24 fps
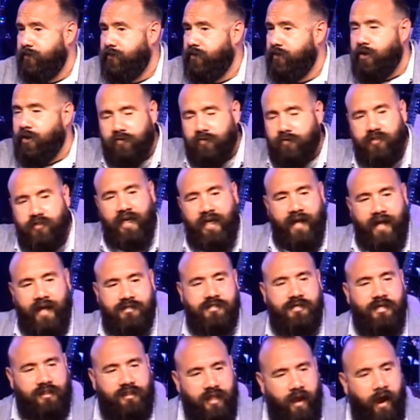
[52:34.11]
You know that that's
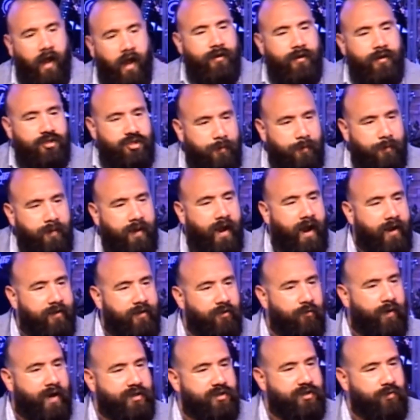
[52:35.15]
the theology behind
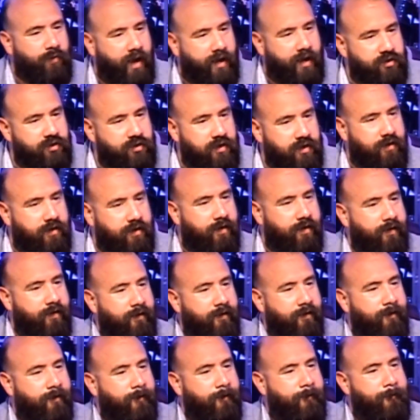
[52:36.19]
the resurrection
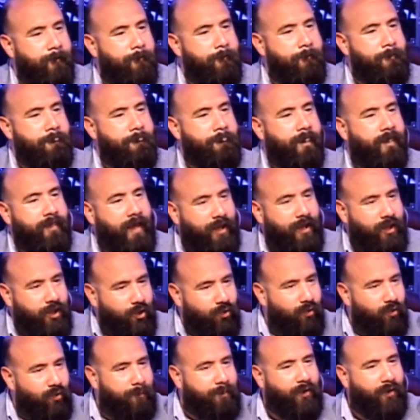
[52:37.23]
that you
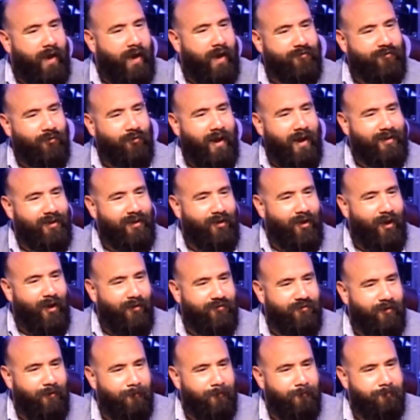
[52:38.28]
will be resurrected
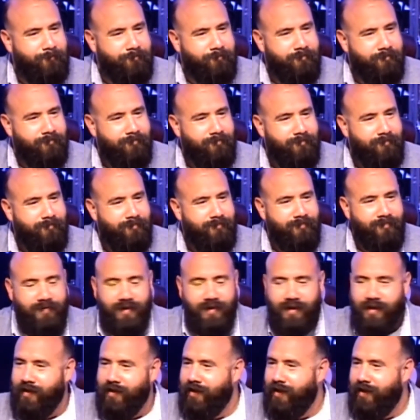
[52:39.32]
also.
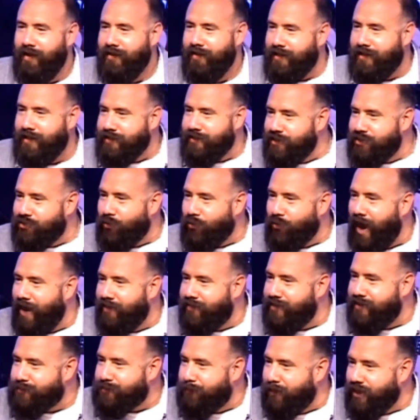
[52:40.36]
This is why
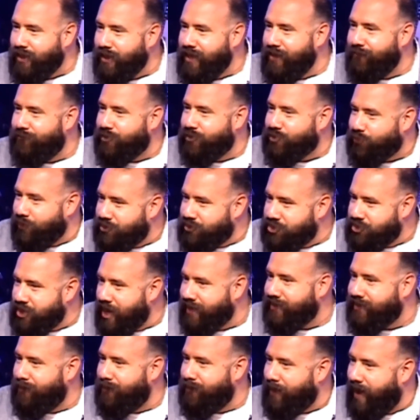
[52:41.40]
this belief was
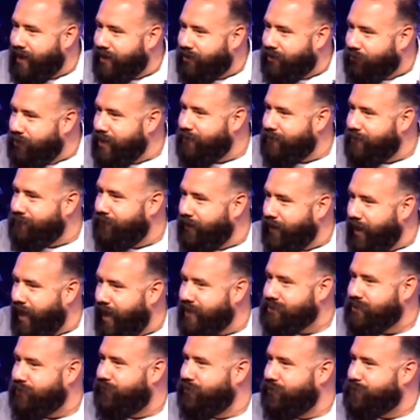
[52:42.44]
rejected by Greek
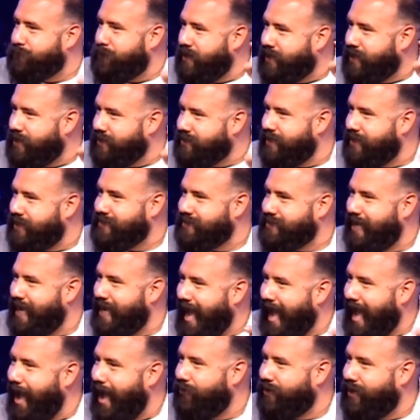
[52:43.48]
philosophers because they say,
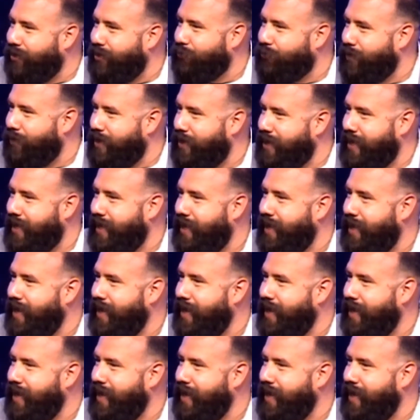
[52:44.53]
How can we,